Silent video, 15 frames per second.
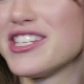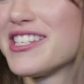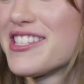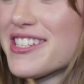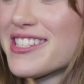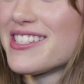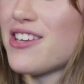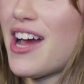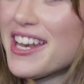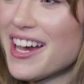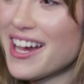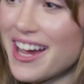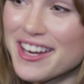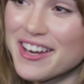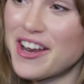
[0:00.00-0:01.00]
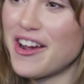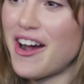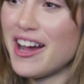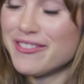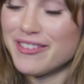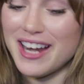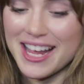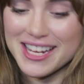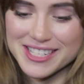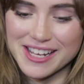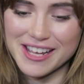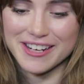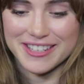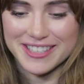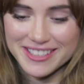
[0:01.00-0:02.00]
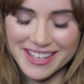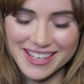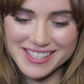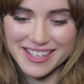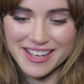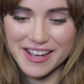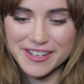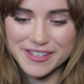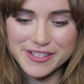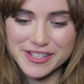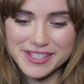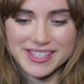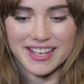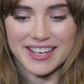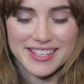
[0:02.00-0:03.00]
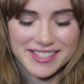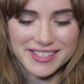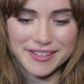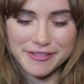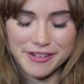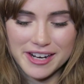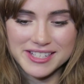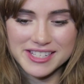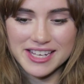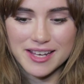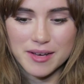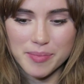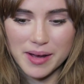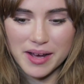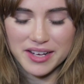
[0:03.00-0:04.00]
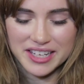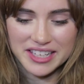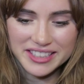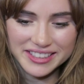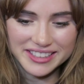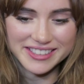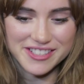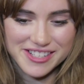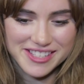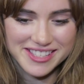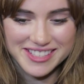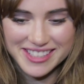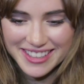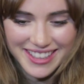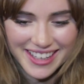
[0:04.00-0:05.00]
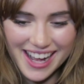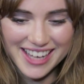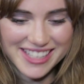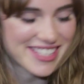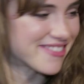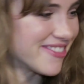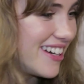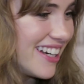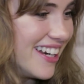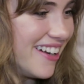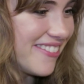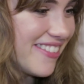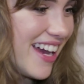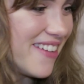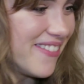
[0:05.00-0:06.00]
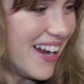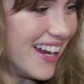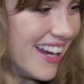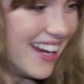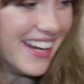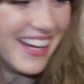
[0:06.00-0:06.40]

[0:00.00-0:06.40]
She's just, I, I don't know, I relate to her and as a girl who just like isn't afraid to eat a burger and just, I just really love right that on. about her.